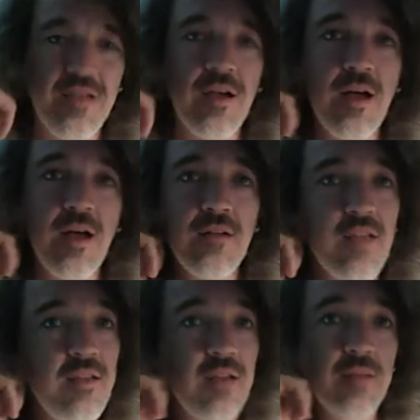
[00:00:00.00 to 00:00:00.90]

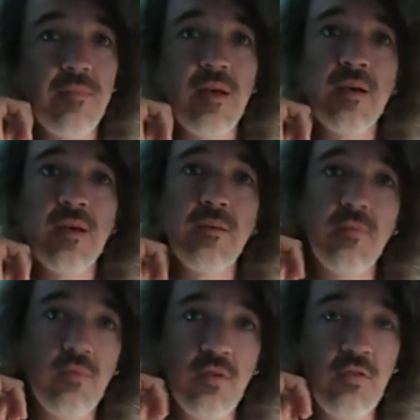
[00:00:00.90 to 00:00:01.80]
Daniela,
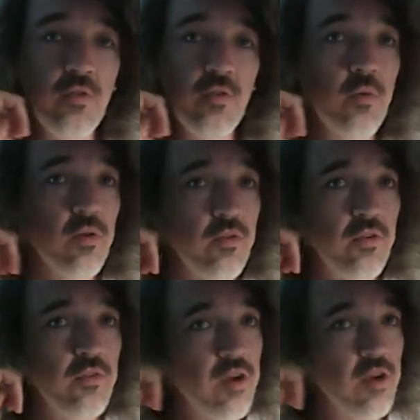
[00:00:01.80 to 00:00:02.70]
did you want
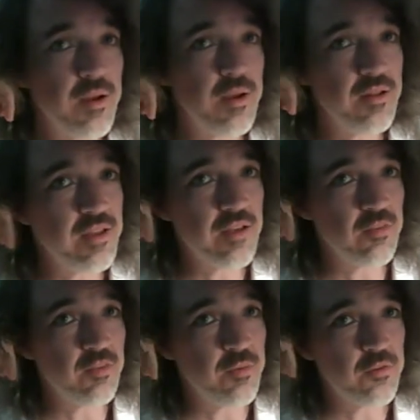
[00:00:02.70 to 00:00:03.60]
to talk about anything else
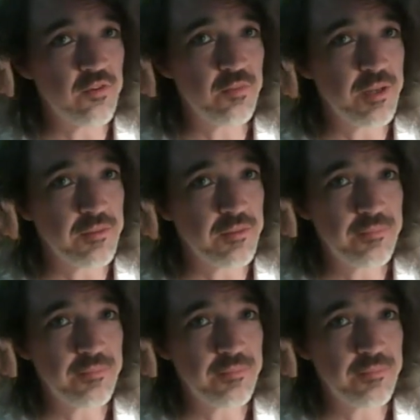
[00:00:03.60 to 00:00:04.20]
before you split?